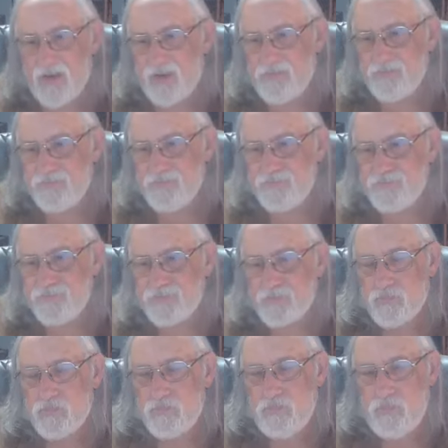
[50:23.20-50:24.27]
then
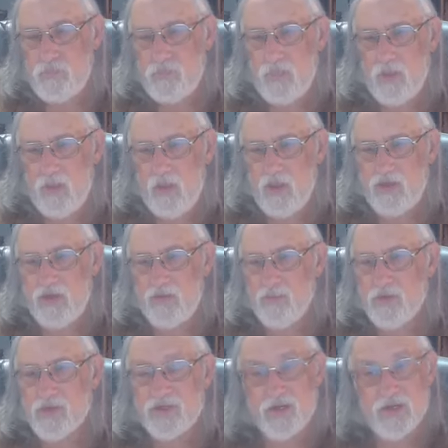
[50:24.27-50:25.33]
and
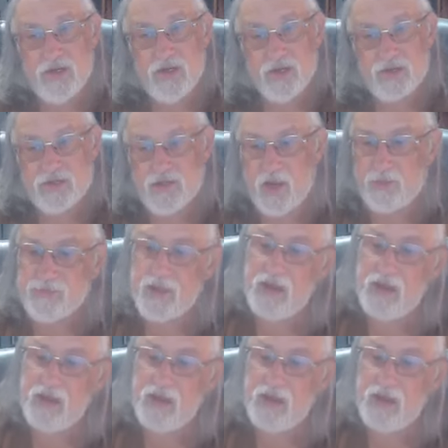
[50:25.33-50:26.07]
then we'll see you next time.